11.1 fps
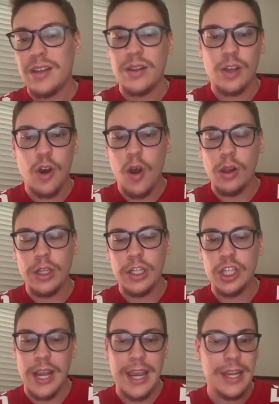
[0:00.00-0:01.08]
college
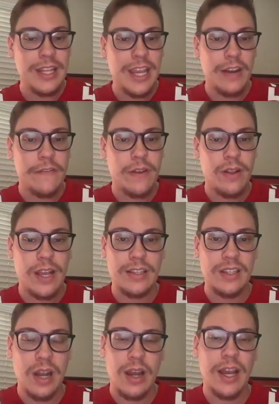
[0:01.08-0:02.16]
and the NFL has
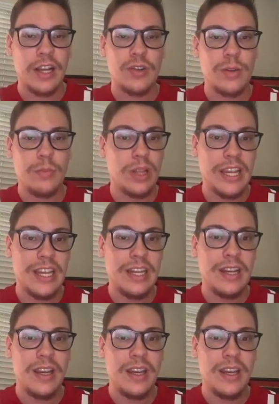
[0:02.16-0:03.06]
not actually played